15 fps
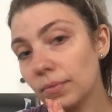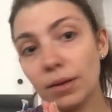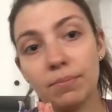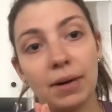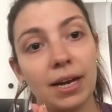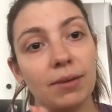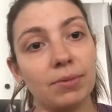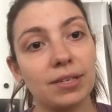
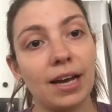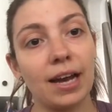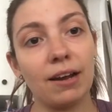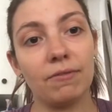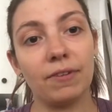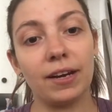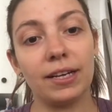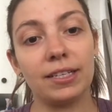But it was kind of
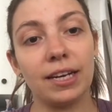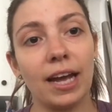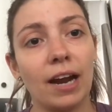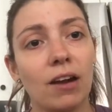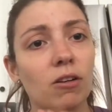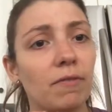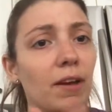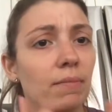funny today. I don't
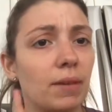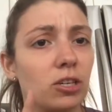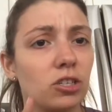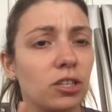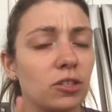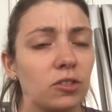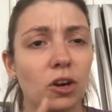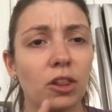know if I
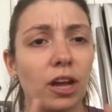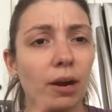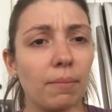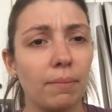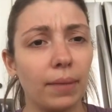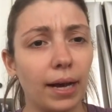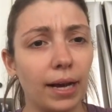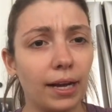mentioned this earlier. I
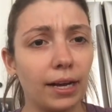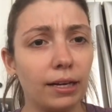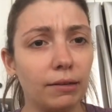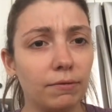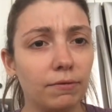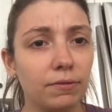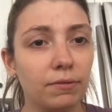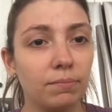might have,
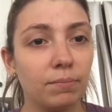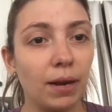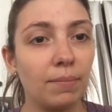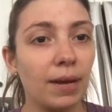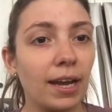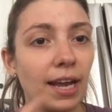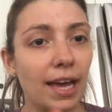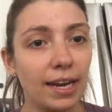but I'm
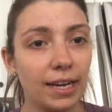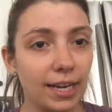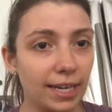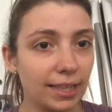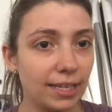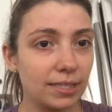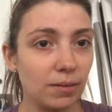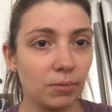not editing
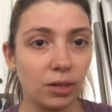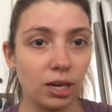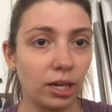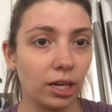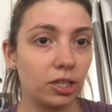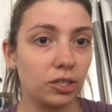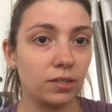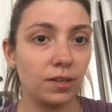this. I'm
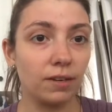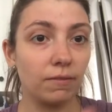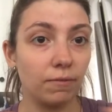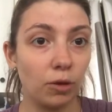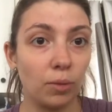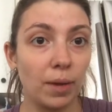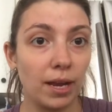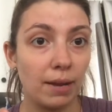literally just gonna
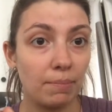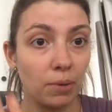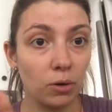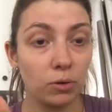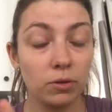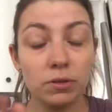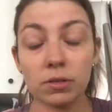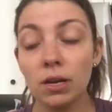film it and
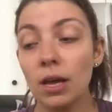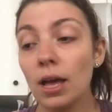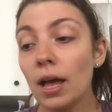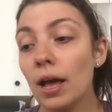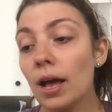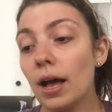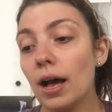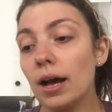post.
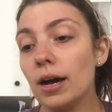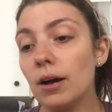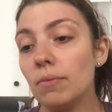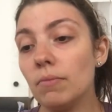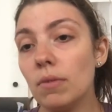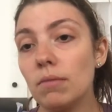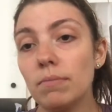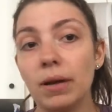
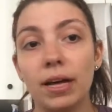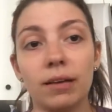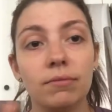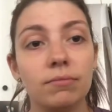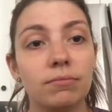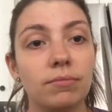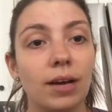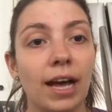But
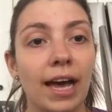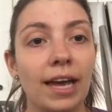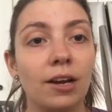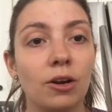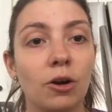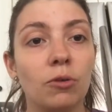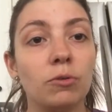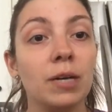I had to
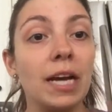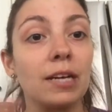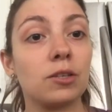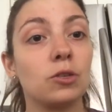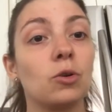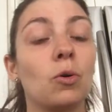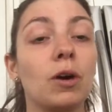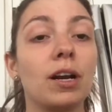go next
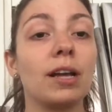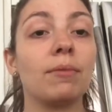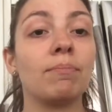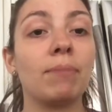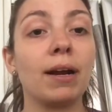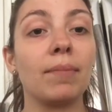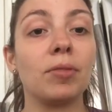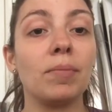door to
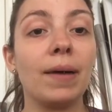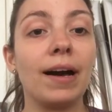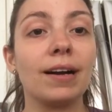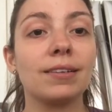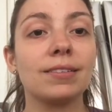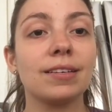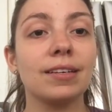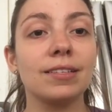pick up the
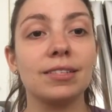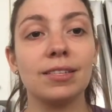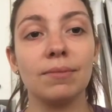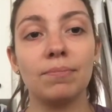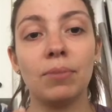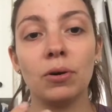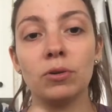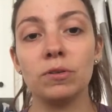box because the
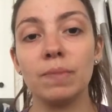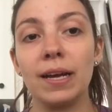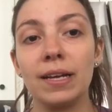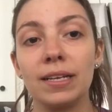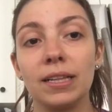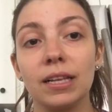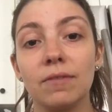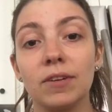postman
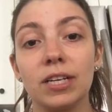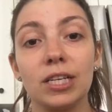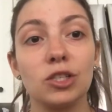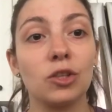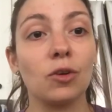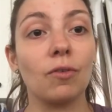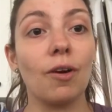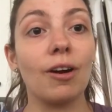delivered it to
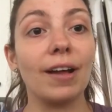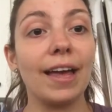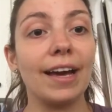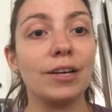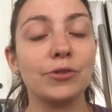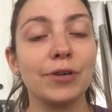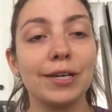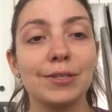the wrong
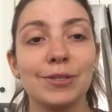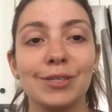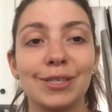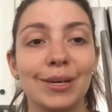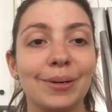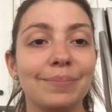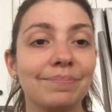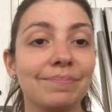address.
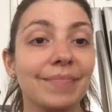So